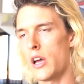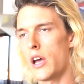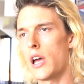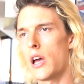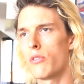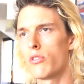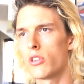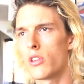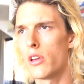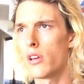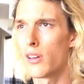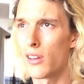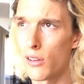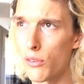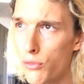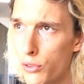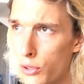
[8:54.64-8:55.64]
I have
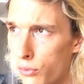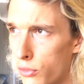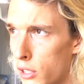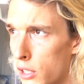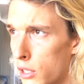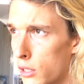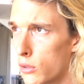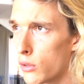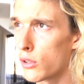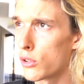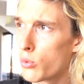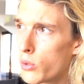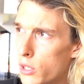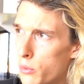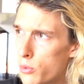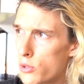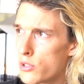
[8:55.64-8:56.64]
a 15 or
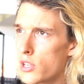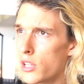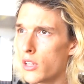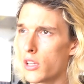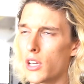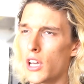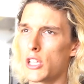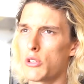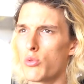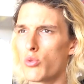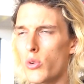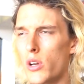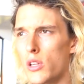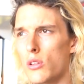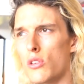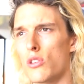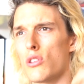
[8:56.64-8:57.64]
20% engagement
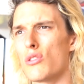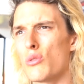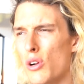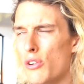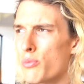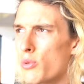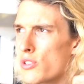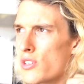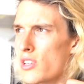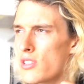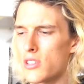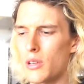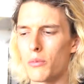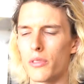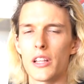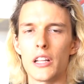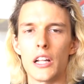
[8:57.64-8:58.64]
rate or 12%,
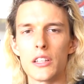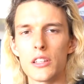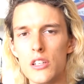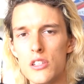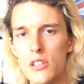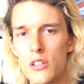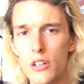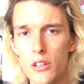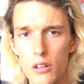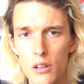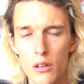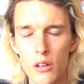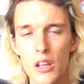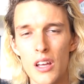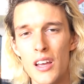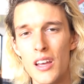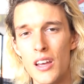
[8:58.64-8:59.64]
something like this. And
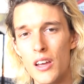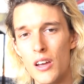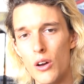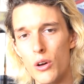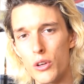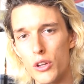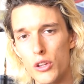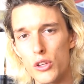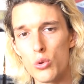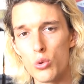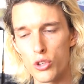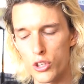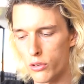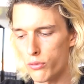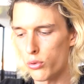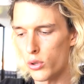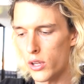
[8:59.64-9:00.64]
on a huge
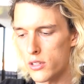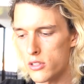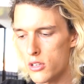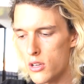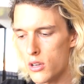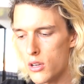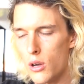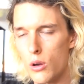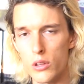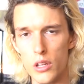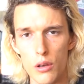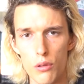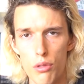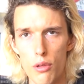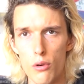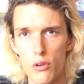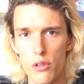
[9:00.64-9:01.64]
influencer account, I
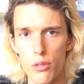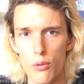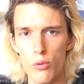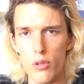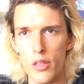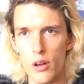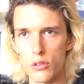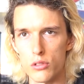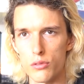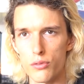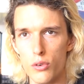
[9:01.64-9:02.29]
have 33,000